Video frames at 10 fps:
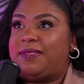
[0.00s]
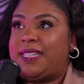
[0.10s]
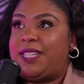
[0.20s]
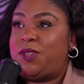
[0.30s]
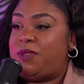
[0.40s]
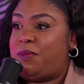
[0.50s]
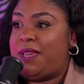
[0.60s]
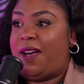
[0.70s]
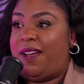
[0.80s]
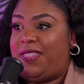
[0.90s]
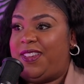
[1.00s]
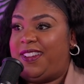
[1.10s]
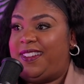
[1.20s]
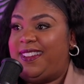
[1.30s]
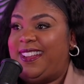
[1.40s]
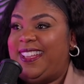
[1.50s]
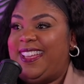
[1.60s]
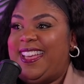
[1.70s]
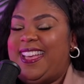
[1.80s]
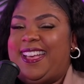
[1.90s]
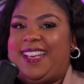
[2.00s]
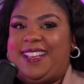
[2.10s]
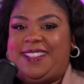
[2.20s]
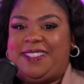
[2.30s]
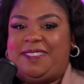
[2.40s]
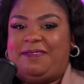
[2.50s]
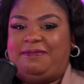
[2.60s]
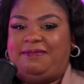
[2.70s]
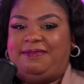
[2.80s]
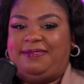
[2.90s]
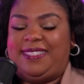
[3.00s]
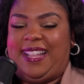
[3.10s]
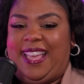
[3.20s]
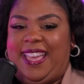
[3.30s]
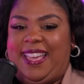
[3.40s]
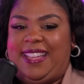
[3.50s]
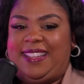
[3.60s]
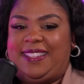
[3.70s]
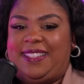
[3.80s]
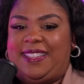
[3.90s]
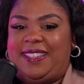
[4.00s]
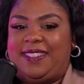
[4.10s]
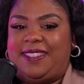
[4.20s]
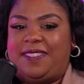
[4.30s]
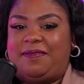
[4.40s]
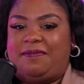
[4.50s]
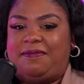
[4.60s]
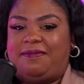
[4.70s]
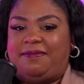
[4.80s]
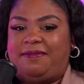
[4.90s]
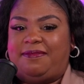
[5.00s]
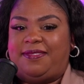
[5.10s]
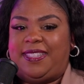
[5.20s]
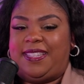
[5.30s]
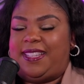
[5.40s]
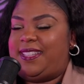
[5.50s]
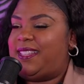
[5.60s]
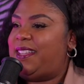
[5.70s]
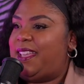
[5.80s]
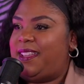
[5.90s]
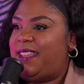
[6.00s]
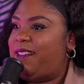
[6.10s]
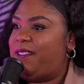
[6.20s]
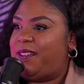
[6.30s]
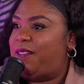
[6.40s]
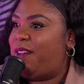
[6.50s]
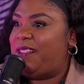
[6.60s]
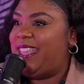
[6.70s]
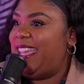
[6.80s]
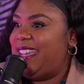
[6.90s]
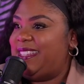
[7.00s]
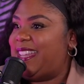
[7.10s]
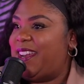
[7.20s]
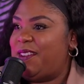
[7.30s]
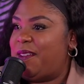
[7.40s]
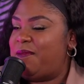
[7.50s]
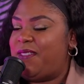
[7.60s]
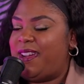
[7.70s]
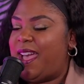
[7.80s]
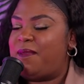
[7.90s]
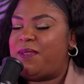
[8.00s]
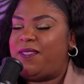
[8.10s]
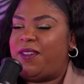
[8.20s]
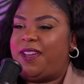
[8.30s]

soon to be author, and just a lover of all things. I don't know. I'm very happy, very